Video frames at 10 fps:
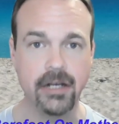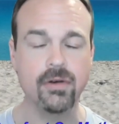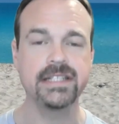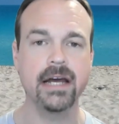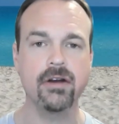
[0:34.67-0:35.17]

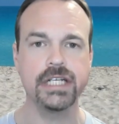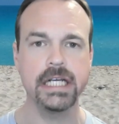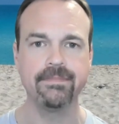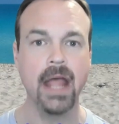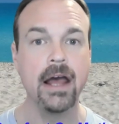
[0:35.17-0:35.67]
increase
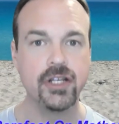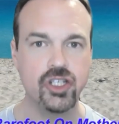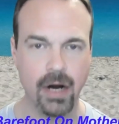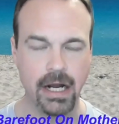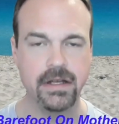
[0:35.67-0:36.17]
energy,
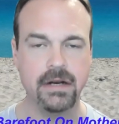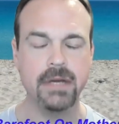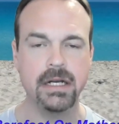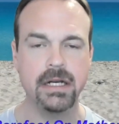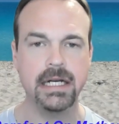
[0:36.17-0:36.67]
strengthen
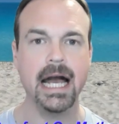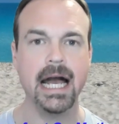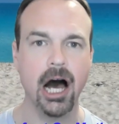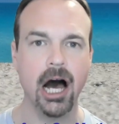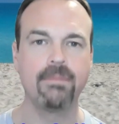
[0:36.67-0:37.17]
immunity,
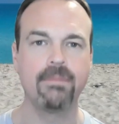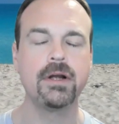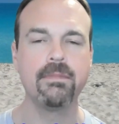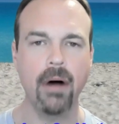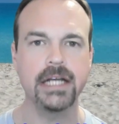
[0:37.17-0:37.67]
and help your
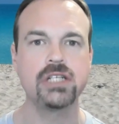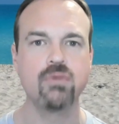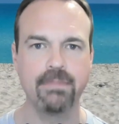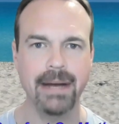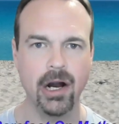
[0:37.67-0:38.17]
body to
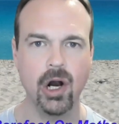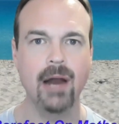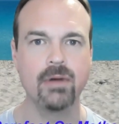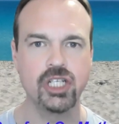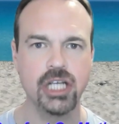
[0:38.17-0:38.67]
repair
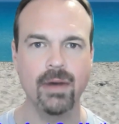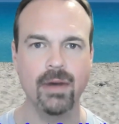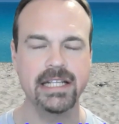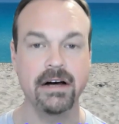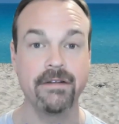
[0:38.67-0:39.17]
and
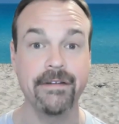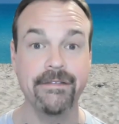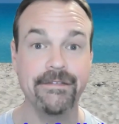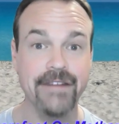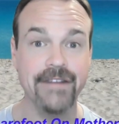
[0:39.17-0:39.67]
regenerate itself
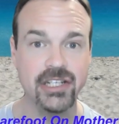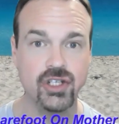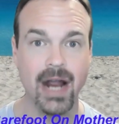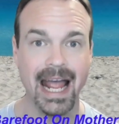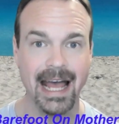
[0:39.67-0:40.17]

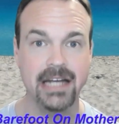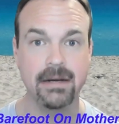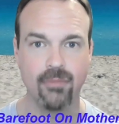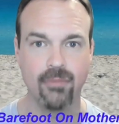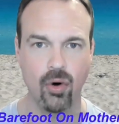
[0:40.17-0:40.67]
faster
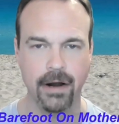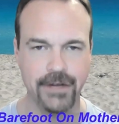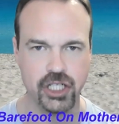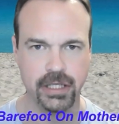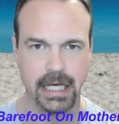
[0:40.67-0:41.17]
and more
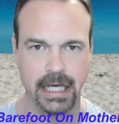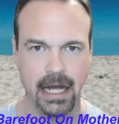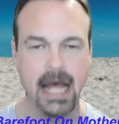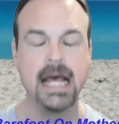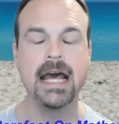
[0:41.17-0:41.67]

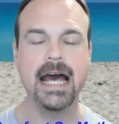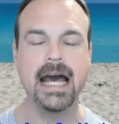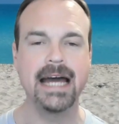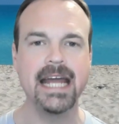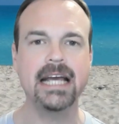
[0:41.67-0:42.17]
efficiently.
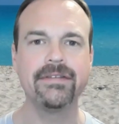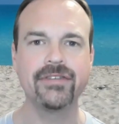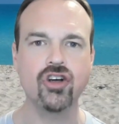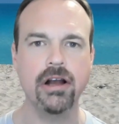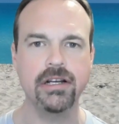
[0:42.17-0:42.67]
A
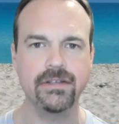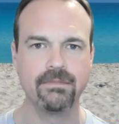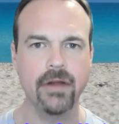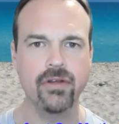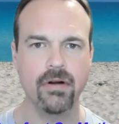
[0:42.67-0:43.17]
negative charge
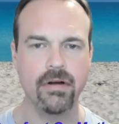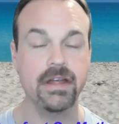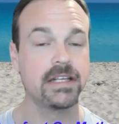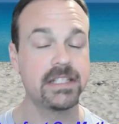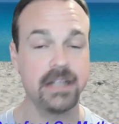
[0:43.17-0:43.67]
from Mother
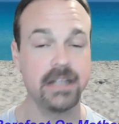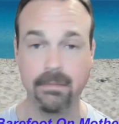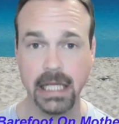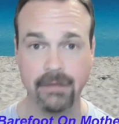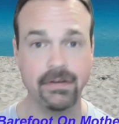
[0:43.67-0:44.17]
Earth, some
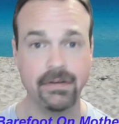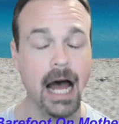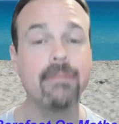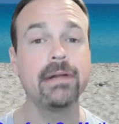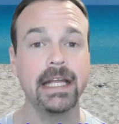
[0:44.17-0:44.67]
believe, and
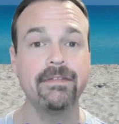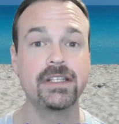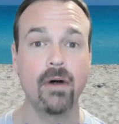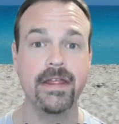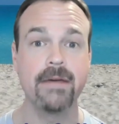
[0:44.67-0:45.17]
I believe
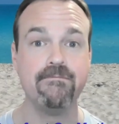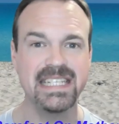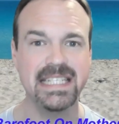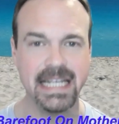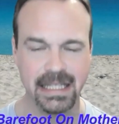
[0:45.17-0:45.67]
it's one of the
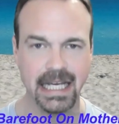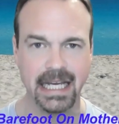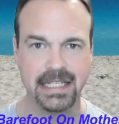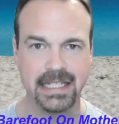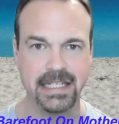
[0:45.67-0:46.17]
missing
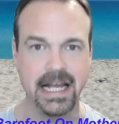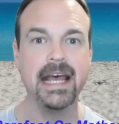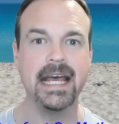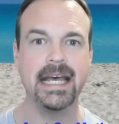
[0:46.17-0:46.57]
links